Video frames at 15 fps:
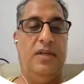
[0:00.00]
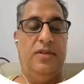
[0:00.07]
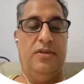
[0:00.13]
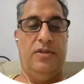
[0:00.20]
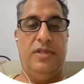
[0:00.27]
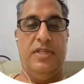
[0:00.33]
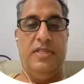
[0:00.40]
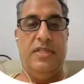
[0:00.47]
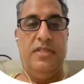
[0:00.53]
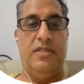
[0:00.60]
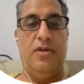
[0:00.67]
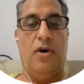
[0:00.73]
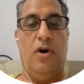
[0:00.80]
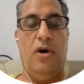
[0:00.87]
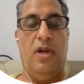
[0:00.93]
So this is
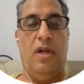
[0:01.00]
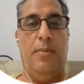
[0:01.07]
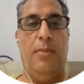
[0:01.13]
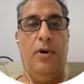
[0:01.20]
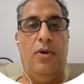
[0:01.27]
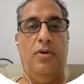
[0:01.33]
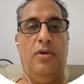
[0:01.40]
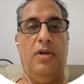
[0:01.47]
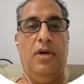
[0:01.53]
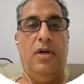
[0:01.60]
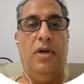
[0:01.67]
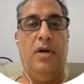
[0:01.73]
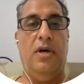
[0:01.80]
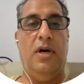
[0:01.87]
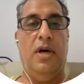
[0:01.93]
all about
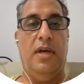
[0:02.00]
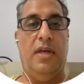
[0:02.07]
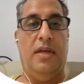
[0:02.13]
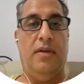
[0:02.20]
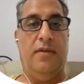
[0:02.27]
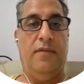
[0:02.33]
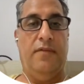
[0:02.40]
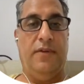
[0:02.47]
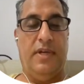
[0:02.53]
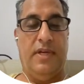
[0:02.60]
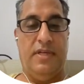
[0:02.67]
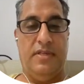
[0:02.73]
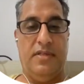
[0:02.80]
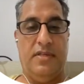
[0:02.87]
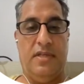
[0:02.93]

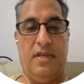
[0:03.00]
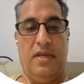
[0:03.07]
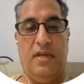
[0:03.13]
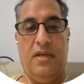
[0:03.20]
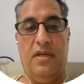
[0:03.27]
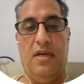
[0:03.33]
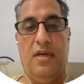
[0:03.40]
Huggingface thing.